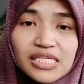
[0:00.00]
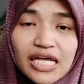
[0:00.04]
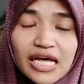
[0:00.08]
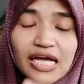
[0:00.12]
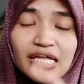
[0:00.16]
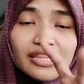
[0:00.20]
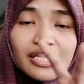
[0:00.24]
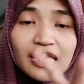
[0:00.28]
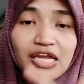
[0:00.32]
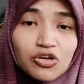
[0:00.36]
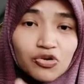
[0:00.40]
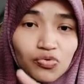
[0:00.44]
lah,
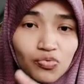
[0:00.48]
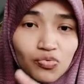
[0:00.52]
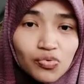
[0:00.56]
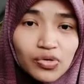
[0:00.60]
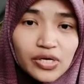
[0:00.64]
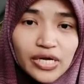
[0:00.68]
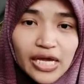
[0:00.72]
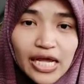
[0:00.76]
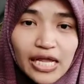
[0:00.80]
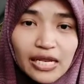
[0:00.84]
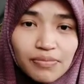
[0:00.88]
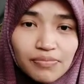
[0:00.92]
antara
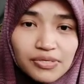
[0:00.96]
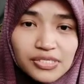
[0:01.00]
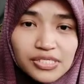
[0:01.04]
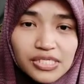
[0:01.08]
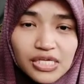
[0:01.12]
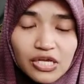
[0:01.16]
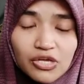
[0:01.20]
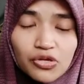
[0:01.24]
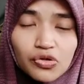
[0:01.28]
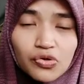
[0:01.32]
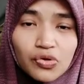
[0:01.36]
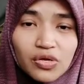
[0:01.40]
dua elements
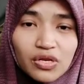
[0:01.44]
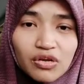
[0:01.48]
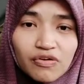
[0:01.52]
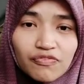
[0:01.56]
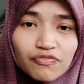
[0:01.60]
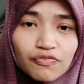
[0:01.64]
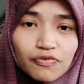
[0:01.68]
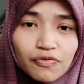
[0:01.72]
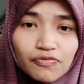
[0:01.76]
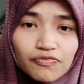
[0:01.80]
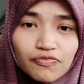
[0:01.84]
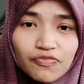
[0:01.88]
yang you kena
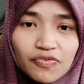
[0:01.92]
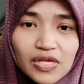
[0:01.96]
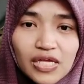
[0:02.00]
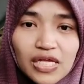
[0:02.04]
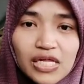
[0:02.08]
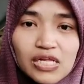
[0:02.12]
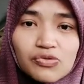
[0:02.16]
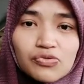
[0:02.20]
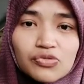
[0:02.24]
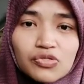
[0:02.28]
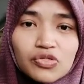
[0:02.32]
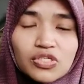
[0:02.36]

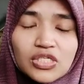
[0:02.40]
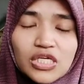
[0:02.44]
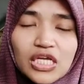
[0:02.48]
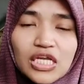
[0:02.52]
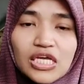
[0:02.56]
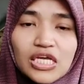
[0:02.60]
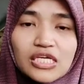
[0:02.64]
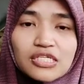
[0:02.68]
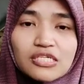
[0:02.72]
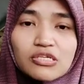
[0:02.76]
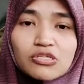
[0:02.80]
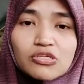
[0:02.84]
fulfill untuk
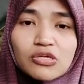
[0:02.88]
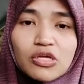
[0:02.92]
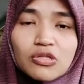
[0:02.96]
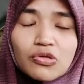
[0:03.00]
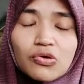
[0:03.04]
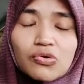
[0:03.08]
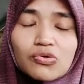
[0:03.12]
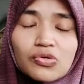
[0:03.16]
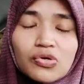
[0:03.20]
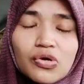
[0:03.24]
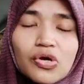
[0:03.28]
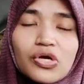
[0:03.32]
jadikan
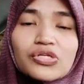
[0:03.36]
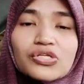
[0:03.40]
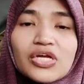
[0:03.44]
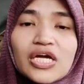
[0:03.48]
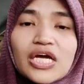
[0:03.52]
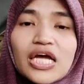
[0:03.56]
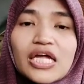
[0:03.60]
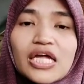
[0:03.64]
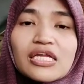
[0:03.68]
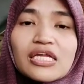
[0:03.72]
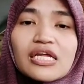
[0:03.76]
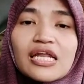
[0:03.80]
sesuatu satu
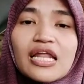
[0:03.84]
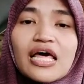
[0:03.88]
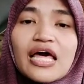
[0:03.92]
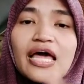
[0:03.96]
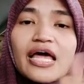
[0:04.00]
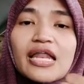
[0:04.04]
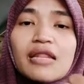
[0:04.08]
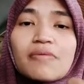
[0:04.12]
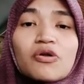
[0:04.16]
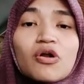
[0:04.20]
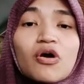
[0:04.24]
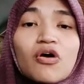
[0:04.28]
contract adalah
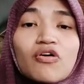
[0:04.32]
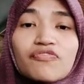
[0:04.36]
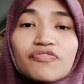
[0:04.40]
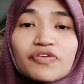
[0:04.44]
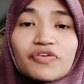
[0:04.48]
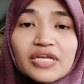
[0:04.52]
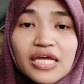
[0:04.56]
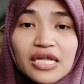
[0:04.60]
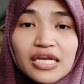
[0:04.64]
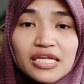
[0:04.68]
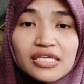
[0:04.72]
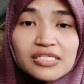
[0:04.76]
element
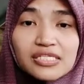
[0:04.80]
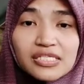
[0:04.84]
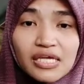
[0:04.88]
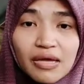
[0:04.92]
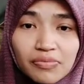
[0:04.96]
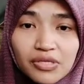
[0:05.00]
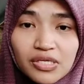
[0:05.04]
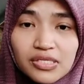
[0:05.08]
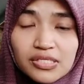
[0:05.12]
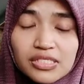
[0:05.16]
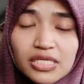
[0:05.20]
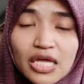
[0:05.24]
offer dan
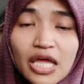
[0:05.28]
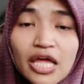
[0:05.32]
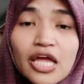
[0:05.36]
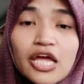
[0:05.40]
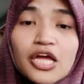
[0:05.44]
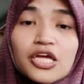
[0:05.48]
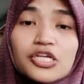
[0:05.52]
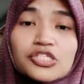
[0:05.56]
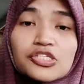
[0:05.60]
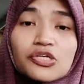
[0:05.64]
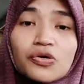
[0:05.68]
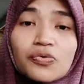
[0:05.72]
acceptance.
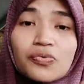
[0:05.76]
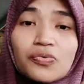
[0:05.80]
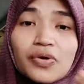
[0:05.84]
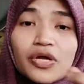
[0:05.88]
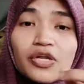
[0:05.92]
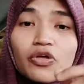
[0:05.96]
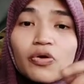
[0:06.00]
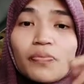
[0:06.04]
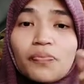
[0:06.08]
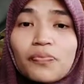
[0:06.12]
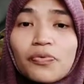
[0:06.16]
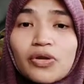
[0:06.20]
So
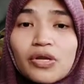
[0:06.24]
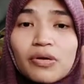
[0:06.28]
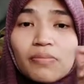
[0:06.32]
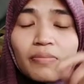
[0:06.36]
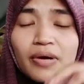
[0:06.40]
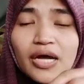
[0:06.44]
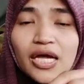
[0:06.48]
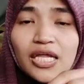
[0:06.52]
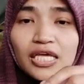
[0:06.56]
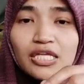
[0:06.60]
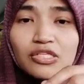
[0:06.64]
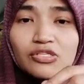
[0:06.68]
when you put the
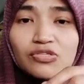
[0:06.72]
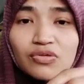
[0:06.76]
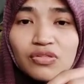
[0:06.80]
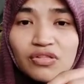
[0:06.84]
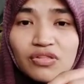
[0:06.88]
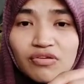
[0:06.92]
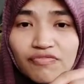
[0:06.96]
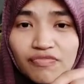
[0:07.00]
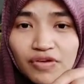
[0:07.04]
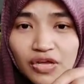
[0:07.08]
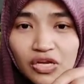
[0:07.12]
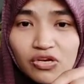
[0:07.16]
money into
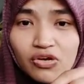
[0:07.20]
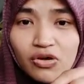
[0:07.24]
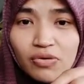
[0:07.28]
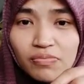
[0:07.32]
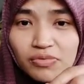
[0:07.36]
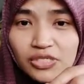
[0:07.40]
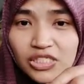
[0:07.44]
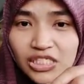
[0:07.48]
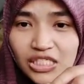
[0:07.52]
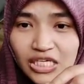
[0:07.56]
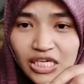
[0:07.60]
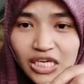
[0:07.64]
the vendor
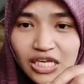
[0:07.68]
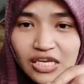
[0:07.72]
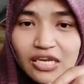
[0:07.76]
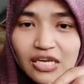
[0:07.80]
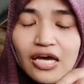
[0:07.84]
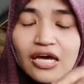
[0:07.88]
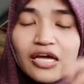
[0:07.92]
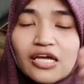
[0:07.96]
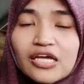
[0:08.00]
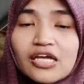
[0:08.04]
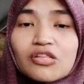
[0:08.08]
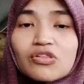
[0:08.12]
machine,
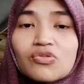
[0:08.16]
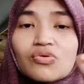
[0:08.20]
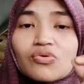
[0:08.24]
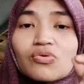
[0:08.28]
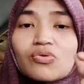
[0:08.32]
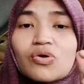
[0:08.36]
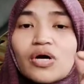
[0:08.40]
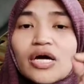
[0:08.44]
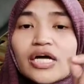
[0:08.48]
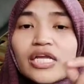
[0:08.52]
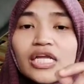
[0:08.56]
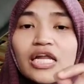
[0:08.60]
itu
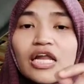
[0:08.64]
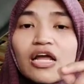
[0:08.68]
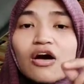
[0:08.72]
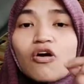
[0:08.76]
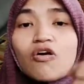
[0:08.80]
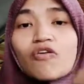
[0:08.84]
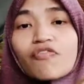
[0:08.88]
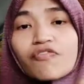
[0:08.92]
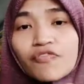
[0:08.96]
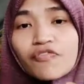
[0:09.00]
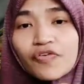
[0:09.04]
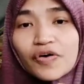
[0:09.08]
adalah
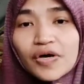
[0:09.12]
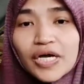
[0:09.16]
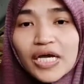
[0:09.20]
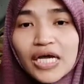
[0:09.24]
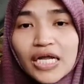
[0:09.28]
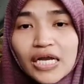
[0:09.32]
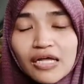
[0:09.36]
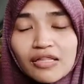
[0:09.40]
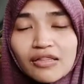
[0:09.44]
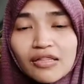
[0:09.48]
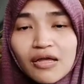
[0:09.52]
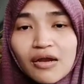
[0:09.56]
offer
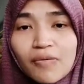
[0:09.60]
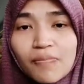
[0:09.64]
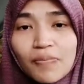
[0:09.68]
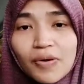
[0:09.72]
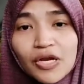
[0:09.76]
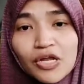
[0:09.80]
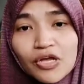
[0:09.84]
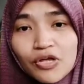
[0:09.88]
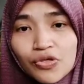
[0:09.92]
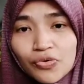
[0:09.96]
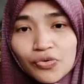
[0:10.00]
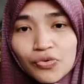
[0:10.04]
yang datang
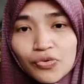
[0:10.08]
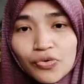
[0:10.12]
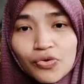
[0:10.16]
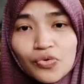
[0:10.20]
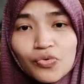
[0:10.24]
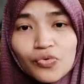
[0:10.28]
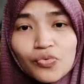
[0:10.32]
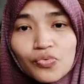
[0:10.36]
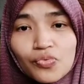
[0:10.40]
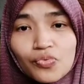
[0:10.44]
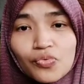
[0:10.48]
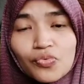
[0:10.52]
daripada you.
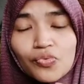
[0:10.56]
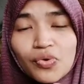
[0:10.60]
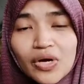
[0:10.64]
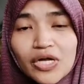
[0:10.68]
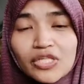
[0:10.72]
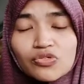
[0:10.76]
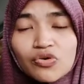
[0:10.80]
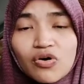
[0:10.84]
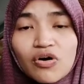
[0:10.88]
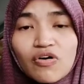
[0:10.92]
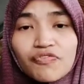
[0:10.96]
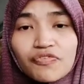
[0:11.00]
You
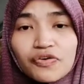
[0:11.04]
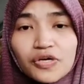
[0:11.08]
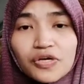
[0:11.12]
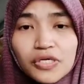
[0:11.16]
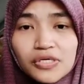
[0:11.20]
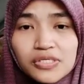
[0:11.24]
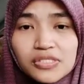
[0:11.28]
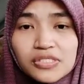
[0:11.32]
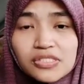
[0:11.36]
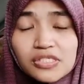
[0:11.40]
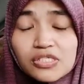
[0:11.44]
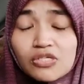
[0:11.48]
want to offer
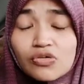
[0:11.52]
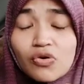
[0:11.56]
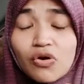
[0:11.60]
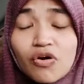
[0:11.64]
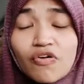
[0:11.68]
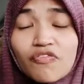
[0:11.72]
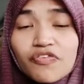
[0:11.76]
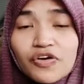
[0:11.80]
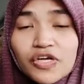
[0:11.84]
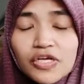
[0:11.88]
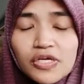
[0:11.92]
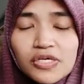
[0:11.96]

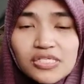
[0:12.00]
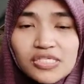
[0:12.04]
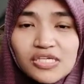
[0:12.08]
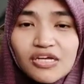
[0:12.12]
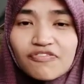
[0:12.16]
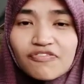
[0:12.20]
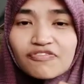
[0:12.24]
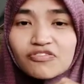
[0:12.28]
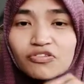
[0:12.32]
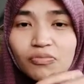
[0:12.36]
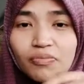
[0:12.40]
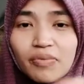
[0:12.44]

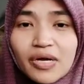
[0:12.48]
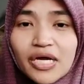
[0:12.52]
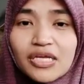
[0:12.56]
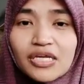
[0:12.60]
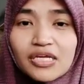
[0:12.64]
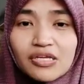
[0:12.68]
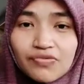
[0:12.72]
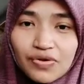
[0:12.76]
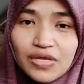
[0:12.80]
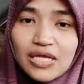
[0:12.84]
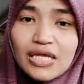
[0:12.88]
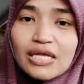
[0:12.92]
yourself to buy
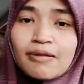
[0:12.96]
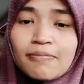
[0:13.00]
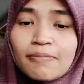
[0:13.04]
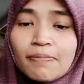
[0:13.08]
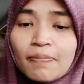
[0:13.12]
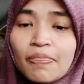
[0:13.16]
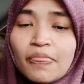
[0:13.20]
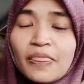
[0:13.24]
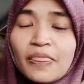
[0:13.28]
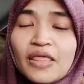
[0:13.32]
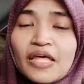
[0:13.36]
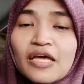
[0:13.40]
the drink.
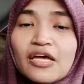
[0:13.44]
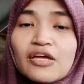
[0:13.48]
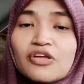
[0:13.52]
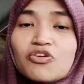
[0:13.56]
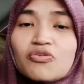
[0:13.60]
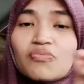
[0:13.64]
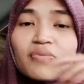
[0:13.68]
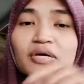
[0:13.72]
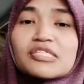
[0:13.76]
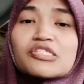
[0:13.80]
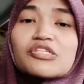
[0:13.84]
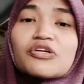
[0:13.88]

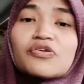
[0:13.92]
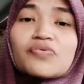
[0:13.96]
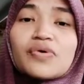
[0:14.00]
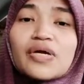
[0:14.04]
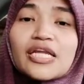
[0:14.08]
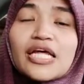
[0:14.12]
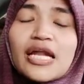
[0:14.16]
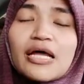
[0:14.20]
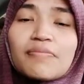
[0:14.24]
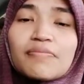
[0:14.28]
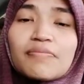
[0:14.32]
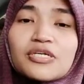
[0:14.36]
You masuk
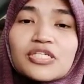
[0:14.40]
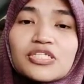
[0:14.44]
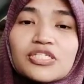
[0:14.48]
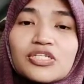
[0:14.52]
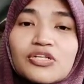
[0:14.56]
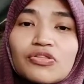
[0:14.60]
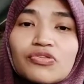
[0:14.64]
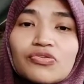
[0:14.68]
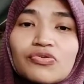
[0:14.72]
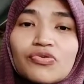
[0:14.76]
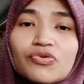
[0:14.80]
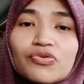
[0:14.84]
duit dalam
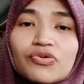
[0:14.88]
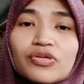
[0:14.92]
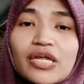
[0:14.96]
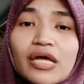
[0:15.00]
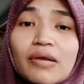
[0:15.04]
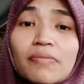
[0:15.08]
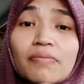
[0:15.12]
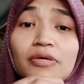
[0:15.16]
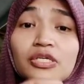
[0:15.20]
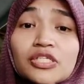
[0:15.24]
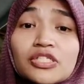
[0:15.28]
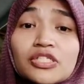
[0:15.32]
machine tu
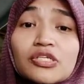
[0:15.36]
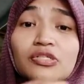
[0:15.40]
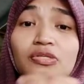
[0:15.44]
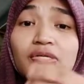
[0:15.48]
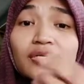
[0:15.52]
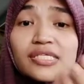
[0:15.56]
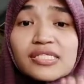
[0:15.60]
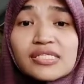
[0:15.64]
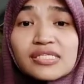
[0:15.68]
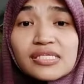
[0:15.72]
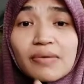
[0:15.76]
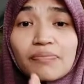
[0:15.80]
dan machine to
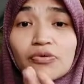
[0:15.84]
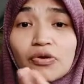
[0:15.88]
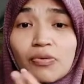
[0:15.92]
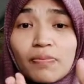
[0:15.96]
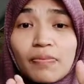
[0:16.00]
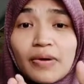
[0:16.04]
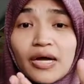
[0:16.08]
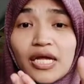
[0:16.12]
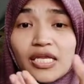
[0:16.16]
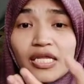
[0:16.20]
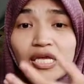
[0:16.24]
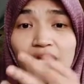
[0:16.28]
accept your
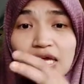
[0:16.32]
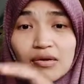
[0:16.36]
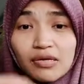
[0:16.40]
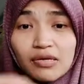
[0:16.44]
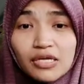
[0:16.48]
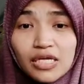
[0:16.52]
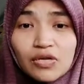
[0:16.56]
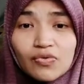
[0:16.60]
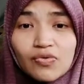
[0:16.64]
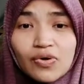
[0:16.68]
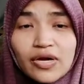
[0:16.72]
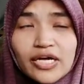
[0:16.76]
money and
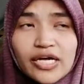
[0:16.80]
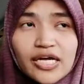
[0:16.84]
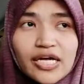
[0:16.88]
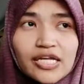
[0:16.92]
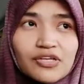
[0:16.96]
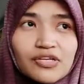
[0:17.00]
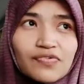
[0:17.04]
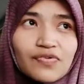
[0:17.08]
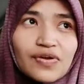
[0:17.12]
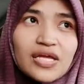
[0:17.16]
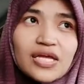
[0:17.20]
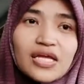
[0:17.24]

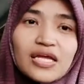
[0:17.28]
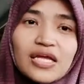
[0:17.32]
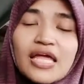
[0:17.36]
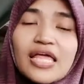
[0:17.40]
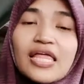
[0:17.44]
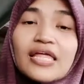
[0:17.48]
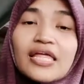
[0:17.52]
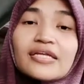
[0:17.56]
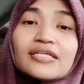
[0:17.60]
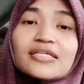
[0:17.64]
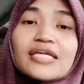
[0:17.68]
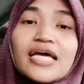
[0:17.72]
keluarkan drink.
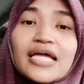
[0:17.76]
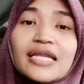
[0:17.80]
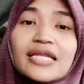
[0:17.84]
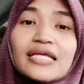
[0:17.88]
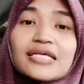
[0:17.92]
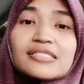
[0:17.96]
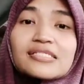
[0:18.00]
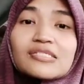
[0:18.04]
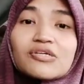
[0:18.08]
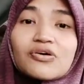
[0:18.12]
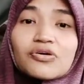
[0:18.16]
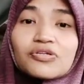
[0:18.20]
That
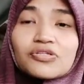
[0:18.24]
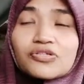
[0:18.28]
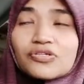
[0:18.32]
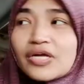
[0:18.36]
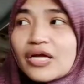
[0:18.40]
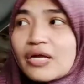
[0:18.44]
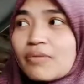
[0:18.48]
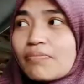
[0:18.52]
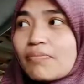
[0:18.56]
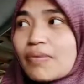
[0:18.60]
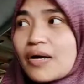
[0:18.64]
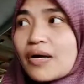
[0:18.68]
is
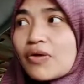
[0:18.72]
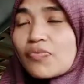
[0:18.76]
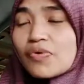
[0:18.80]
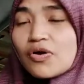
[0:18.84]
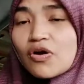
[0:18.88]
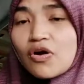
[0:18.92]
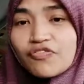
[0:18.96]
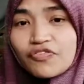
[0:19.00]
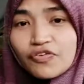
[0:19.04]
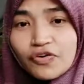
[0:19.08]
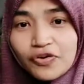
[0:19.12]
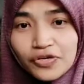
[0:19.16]
contract by way
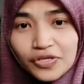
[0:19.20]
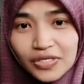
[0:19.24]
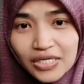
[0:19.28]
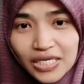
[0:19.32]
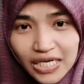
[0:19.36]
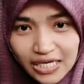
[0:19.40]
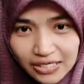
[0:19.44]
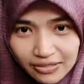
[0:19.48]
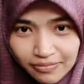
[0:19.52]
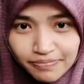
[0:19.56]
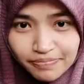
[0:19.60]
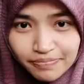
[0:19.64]
of
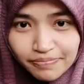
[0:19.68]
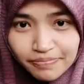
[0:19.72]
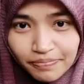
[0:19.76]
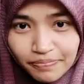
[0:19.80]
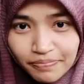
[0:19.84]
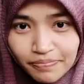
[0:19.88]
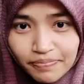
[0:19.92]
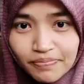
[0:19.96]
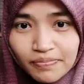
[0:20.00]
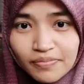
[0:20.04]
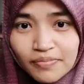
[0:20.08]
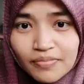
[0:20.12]
conduct.
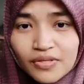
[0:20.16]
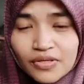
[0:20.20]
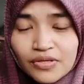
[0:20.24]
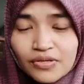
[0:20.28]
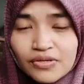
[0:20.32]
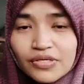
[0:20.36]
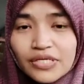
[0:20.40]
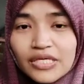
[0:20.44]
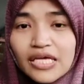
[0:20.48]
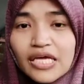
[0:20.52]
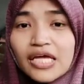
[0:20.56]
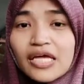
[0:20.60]

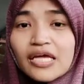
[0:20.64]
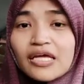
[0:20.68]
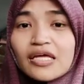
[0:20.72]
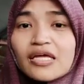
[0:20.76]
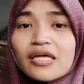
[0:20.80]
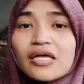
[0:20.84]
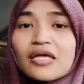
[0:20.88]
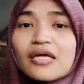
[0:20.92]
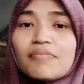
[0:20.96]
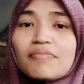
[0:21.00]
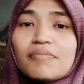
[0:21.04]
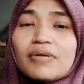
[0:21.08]
Okay,
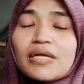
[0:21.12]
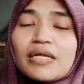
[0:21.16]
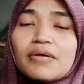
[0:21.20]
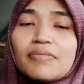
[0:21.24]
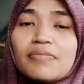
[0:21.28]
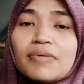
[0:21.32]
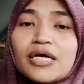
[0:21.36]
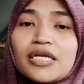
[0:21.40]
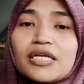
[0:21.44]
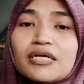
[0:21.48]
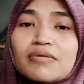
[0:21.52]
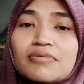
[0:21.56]
bila
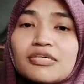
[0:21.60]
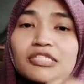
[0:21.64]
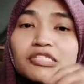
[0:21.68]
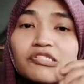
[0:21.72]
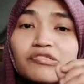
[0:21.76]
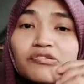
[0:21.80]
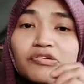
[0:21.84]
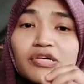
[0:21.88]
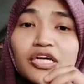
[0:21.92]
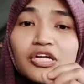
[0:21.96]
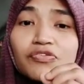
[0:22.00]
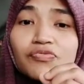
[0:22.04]
mana
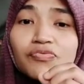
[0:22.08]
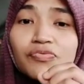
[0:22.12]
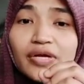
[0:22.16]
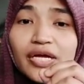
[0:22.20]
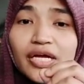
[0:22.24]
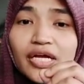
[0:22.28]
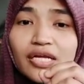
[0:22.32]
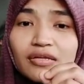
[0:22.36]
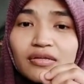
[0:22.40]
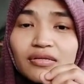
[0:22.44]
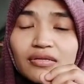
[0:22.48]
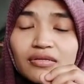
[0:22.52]
masukkan
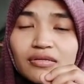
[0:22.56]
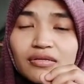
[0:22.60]
duit,